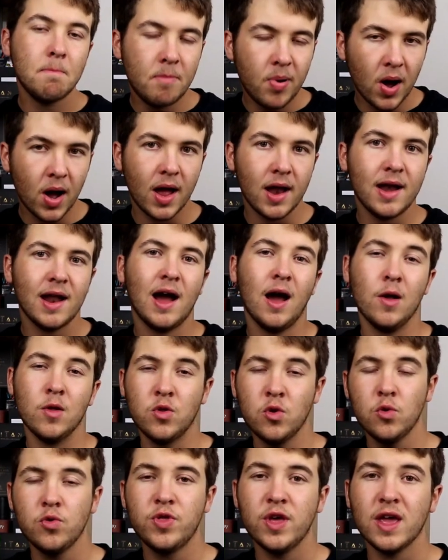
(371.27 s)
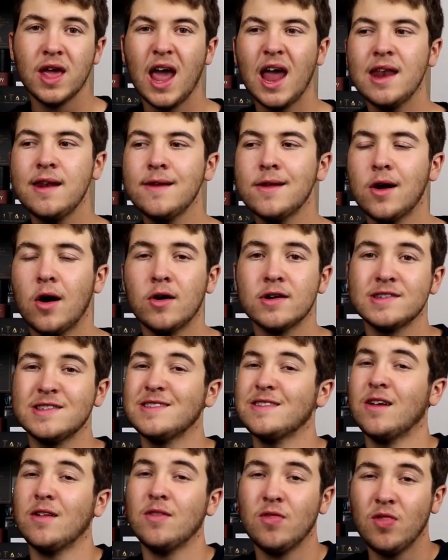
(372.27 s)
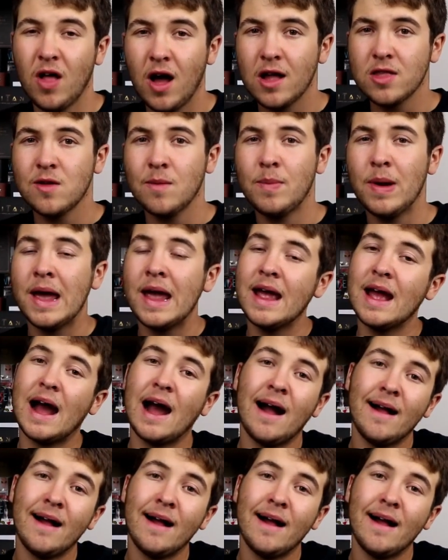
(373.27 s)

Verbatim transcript: but I do think $80 is a lot to pay.